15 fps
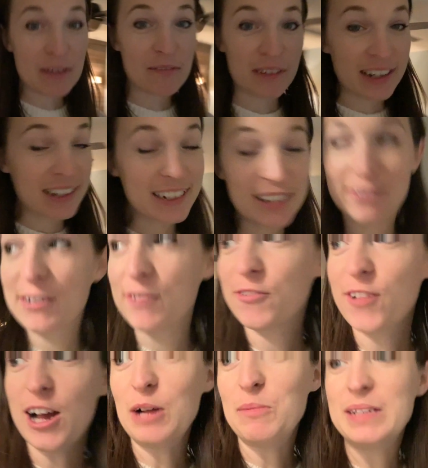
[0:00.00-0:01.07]
very different
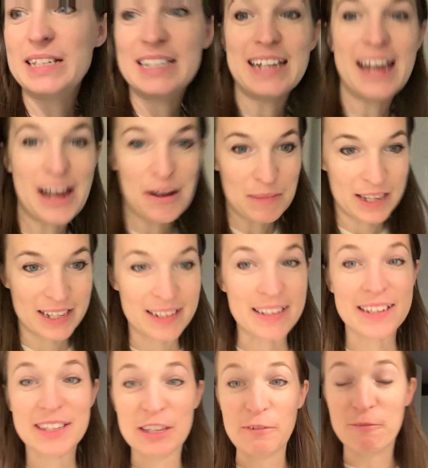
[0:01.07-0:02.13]
Vlogmas day because it's
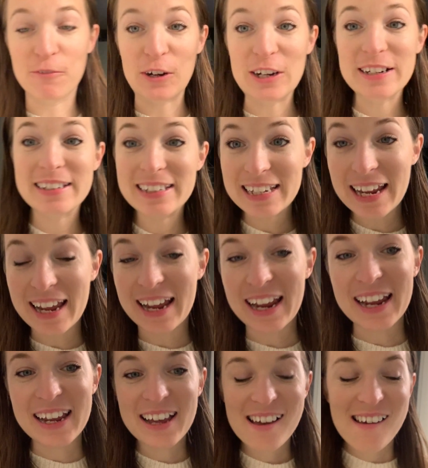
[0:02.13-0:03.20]
the first
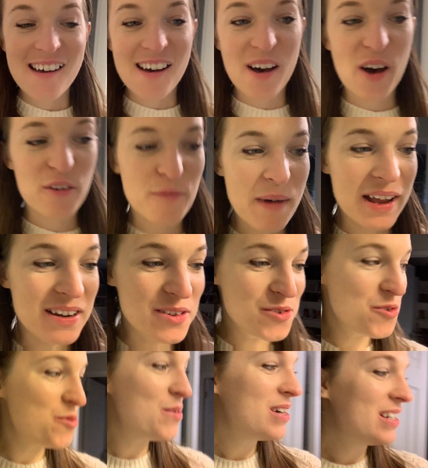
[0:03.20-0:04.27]
day of my
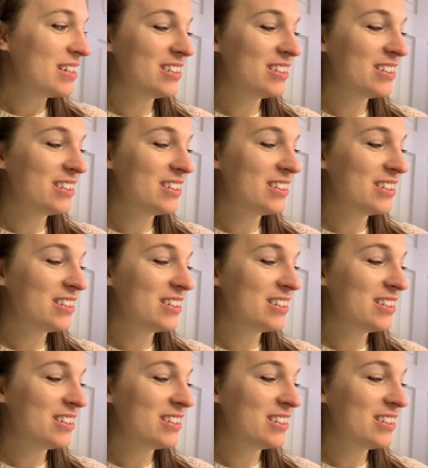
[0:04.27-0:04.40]
new